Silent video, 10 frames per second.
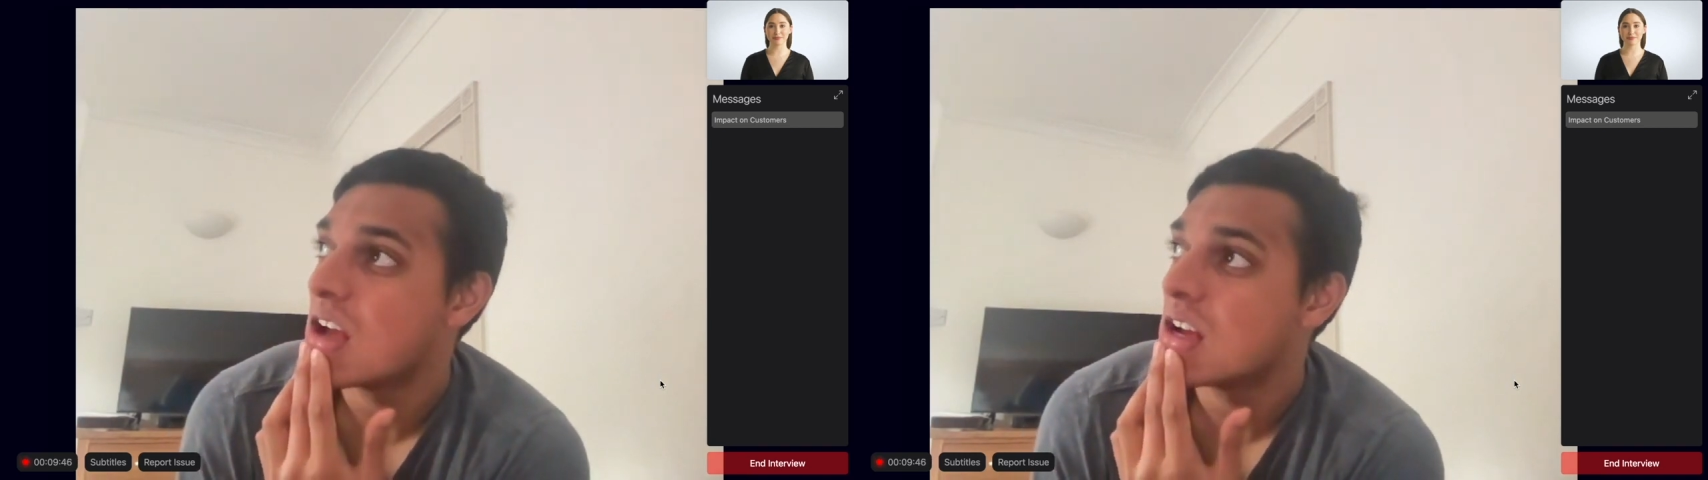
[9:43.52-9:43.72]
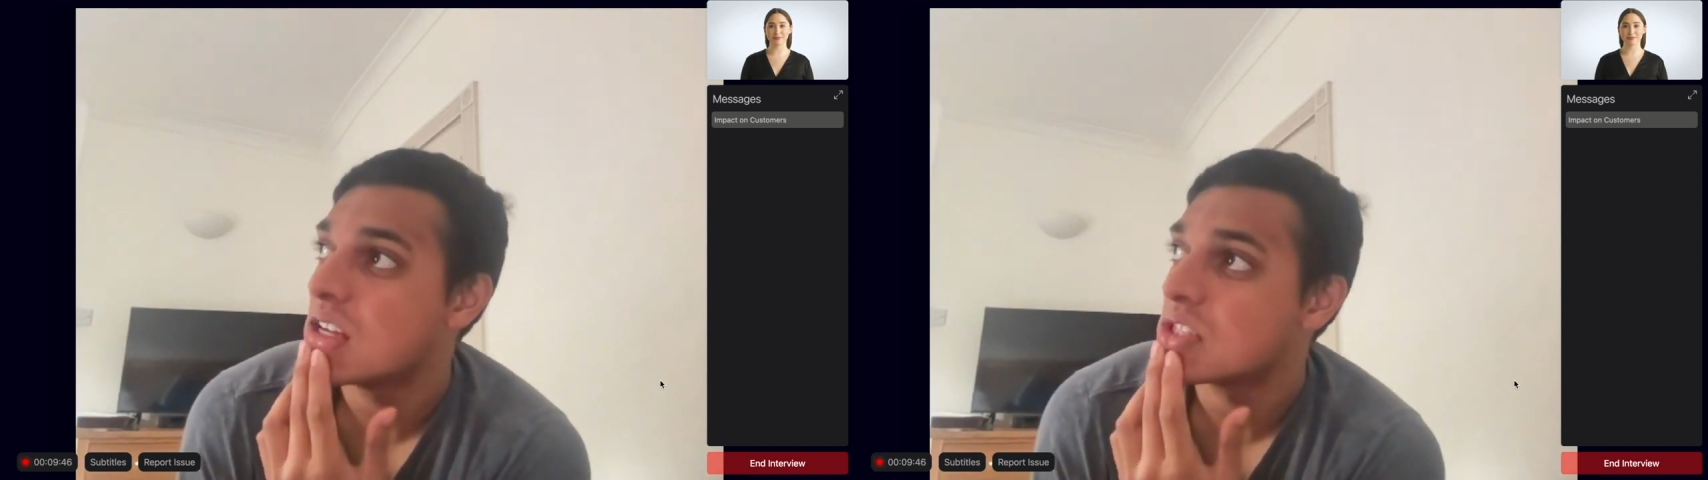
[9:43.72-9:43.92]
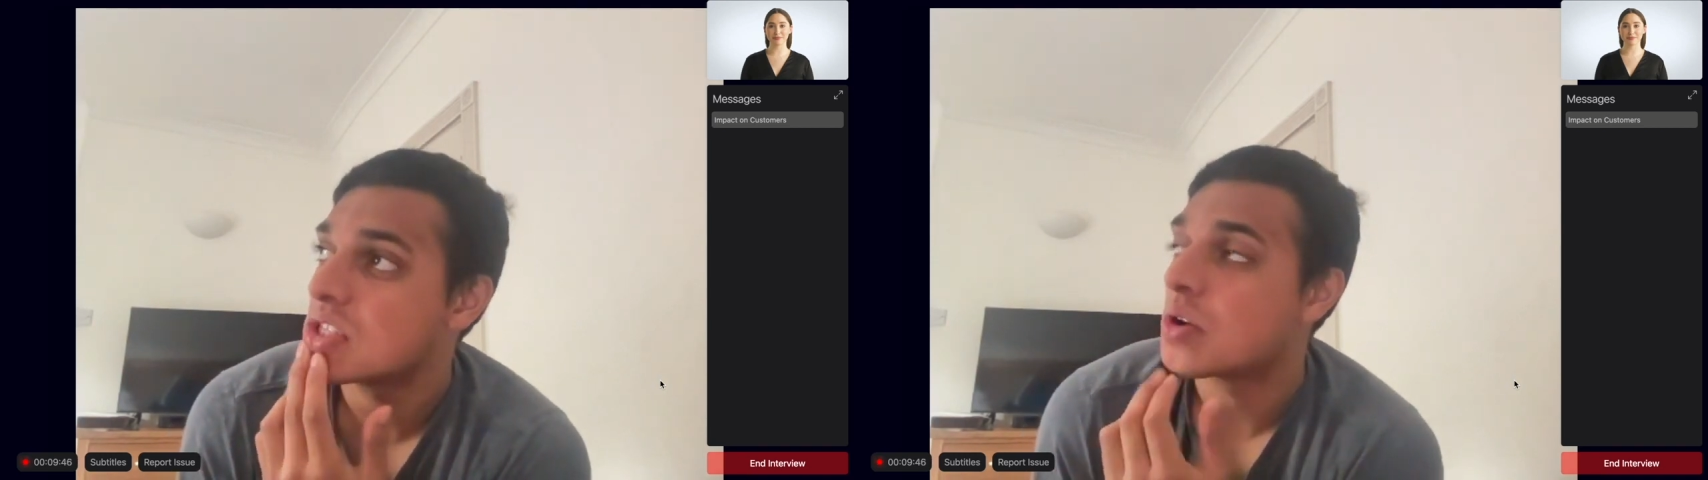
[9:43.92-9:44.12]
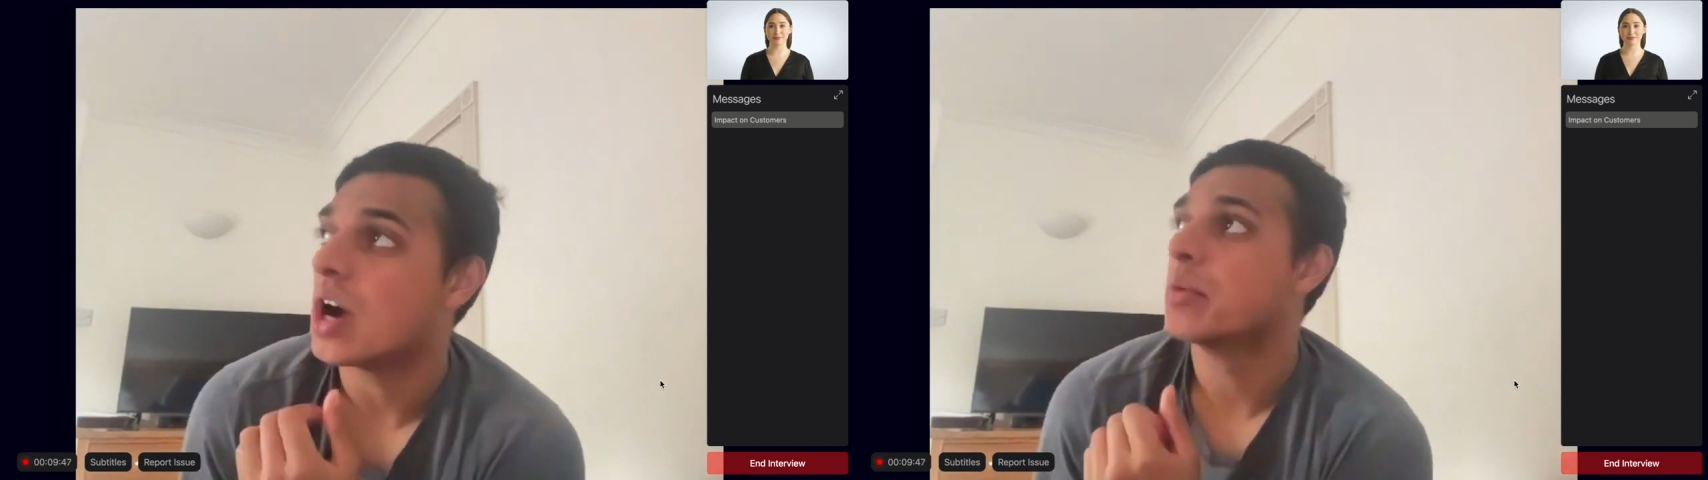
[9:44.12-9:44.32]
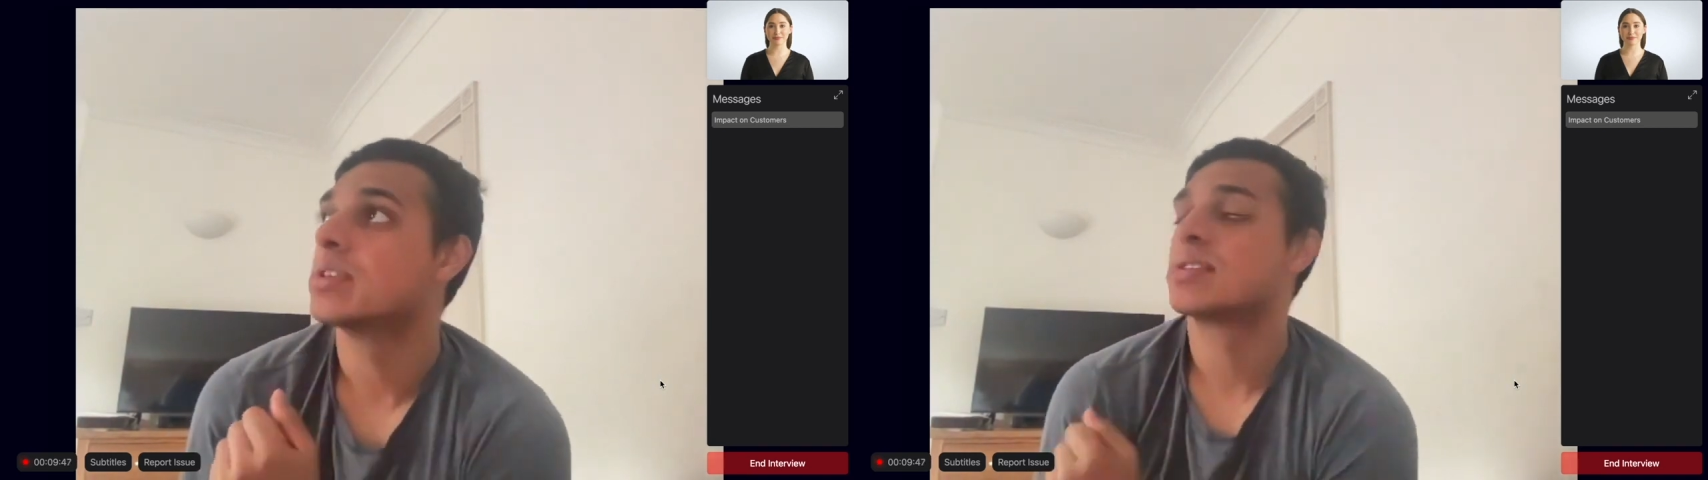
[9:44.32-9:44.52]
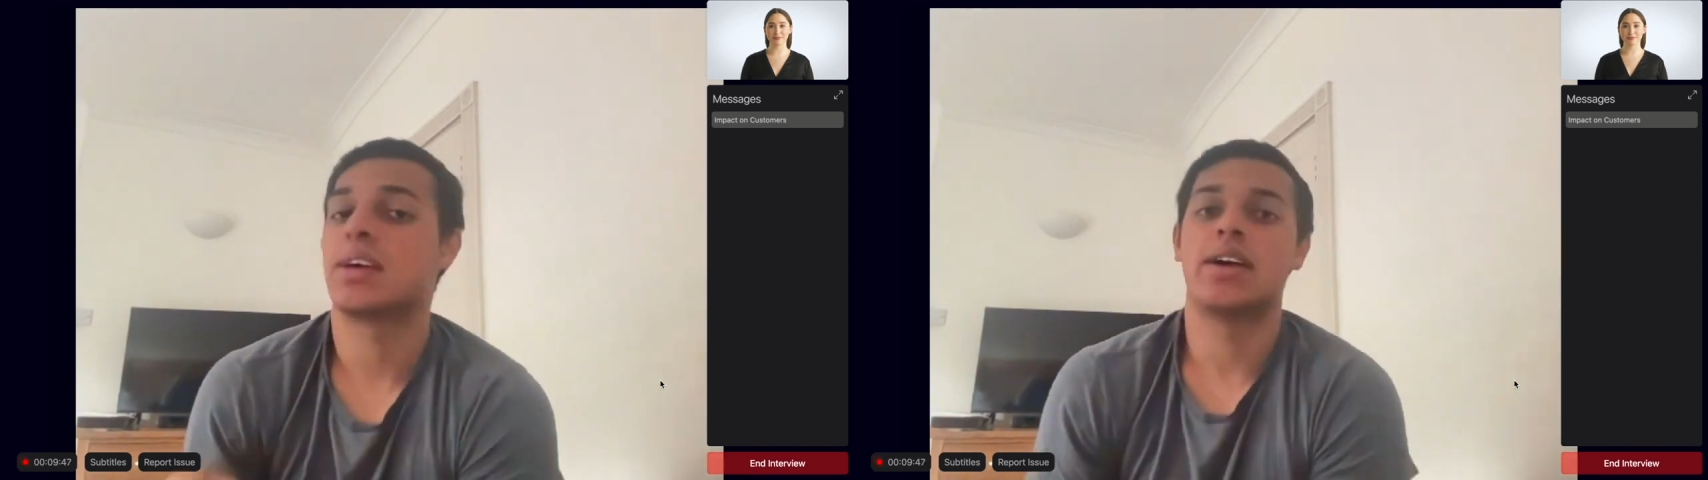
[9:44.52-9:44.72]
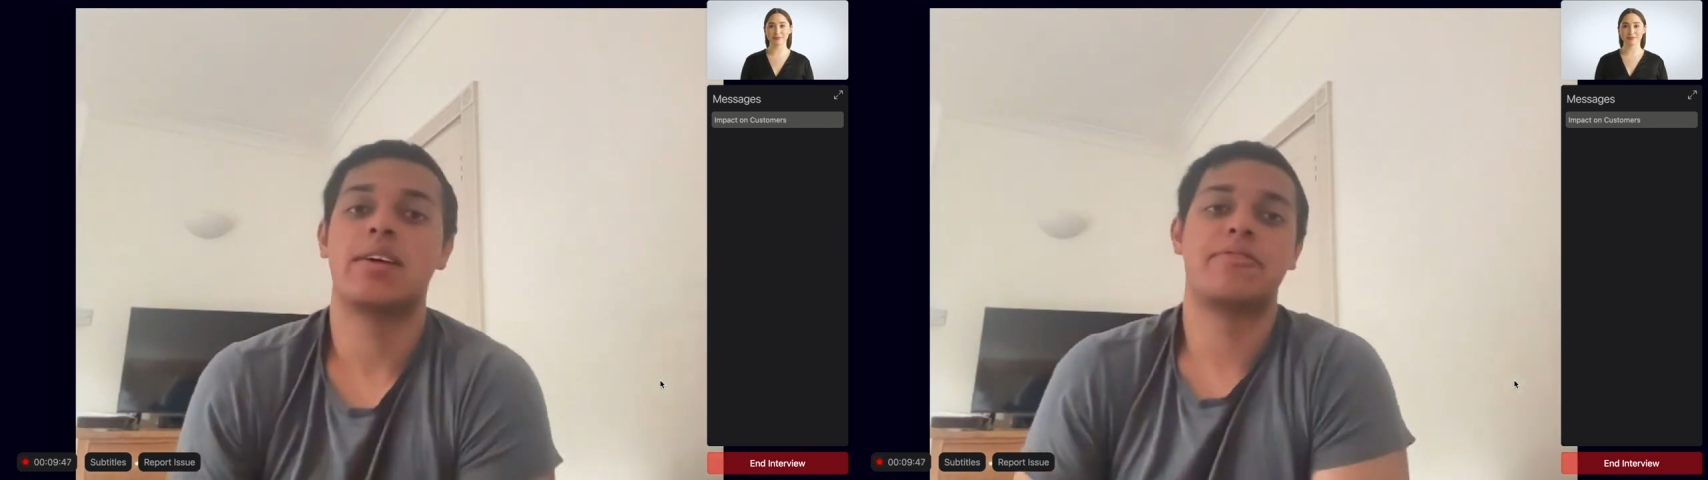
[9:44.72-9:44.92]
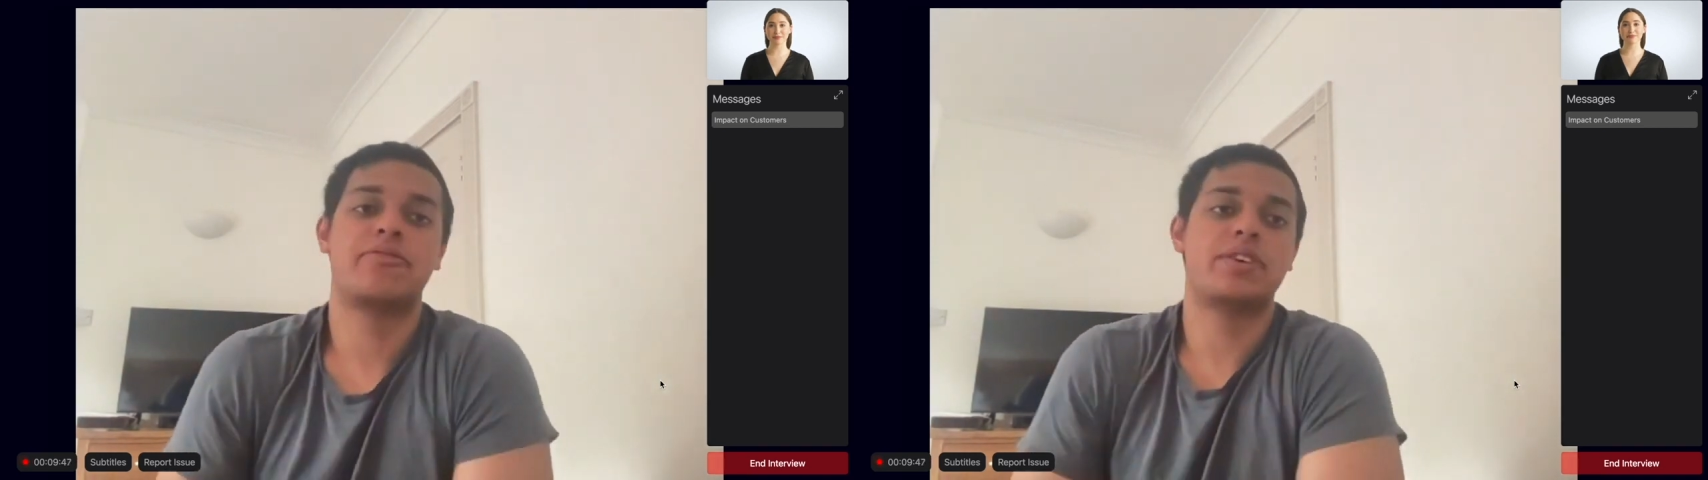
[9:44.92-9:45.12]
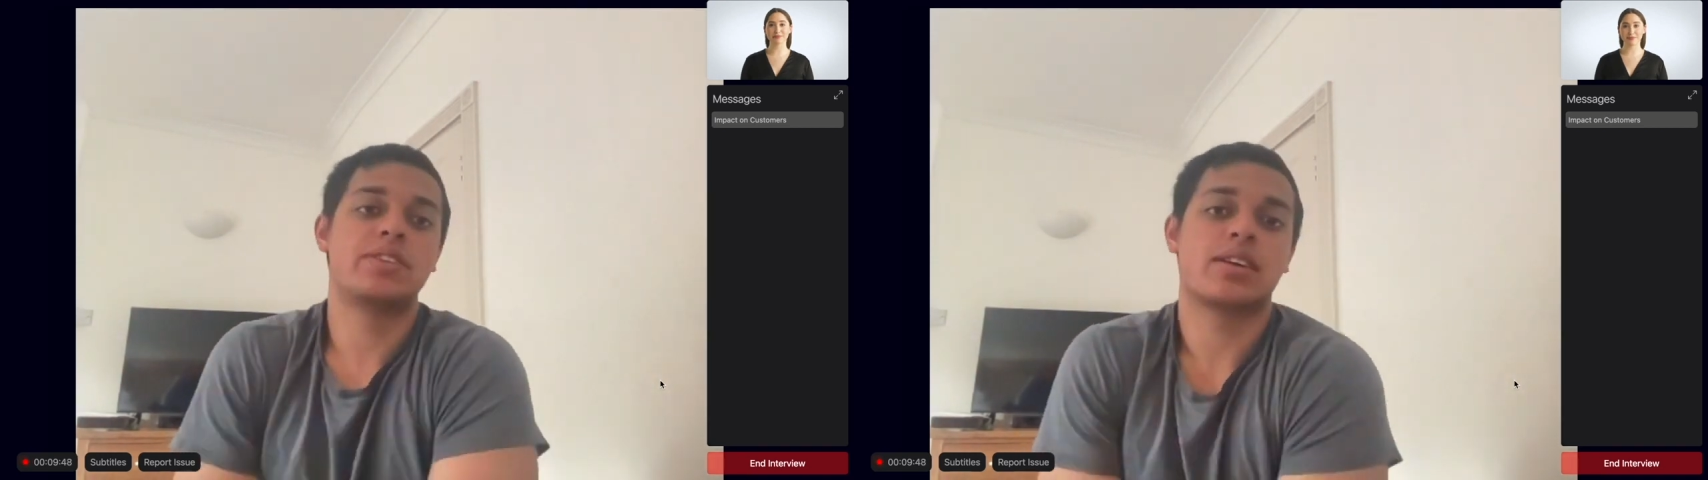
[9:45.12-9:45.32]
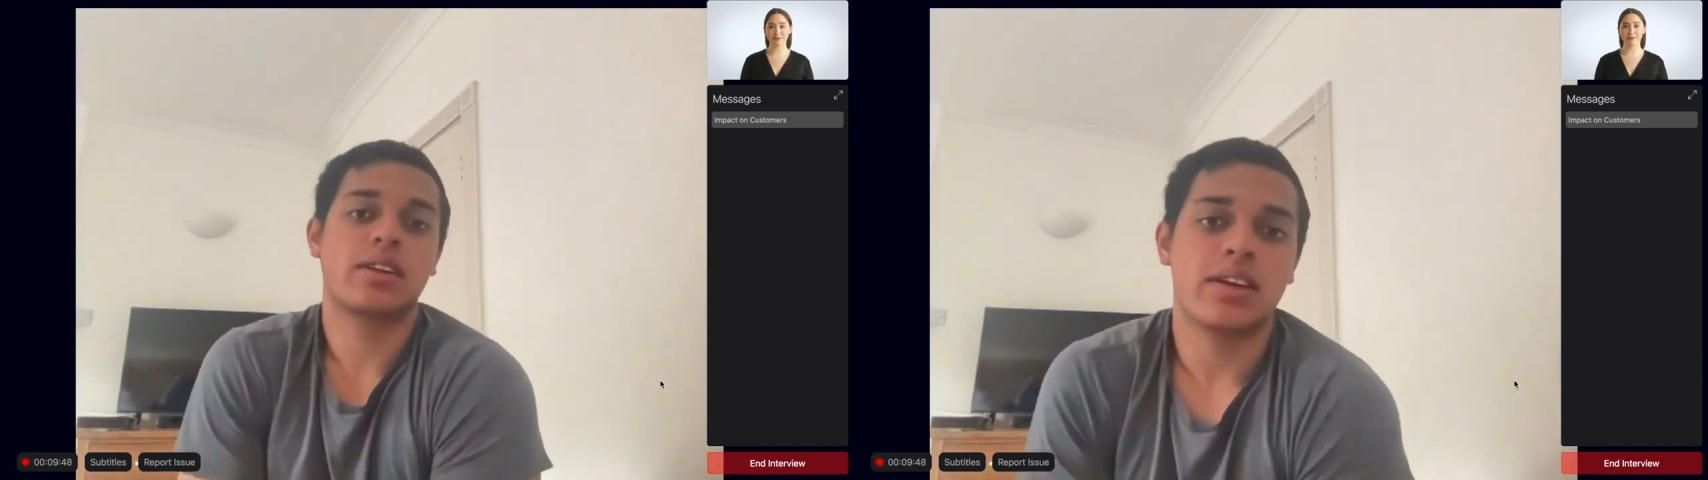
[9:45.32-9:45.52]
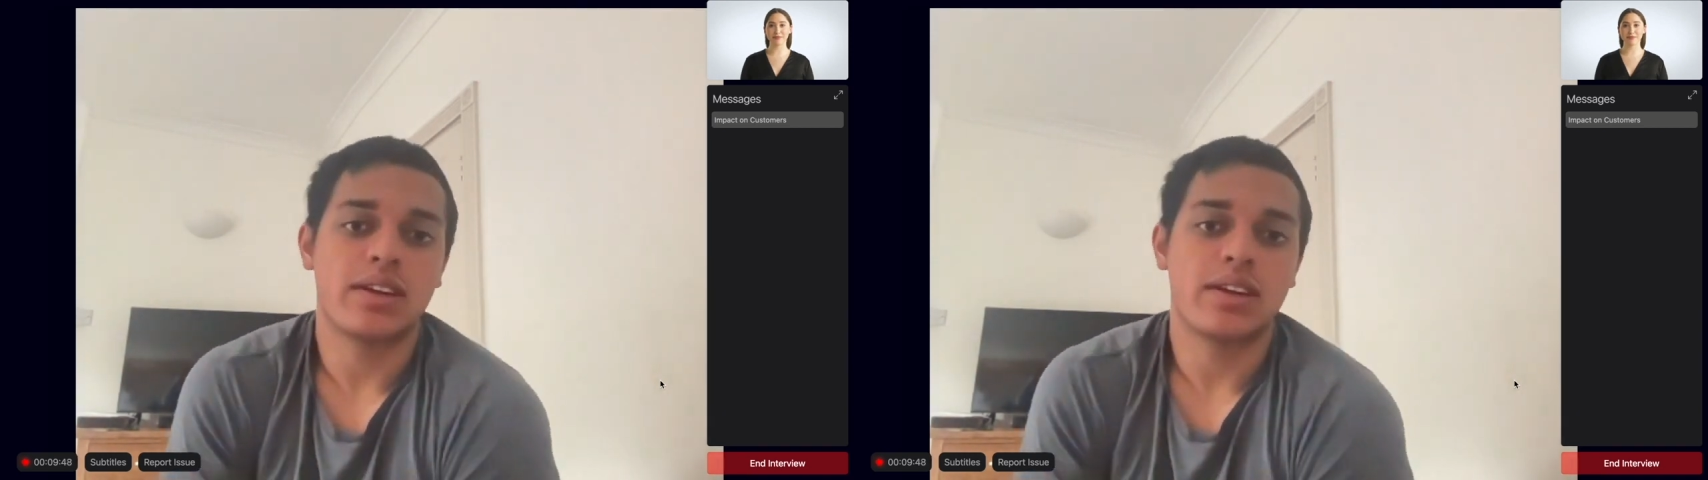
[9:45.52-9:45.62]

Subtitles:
So I would say physically,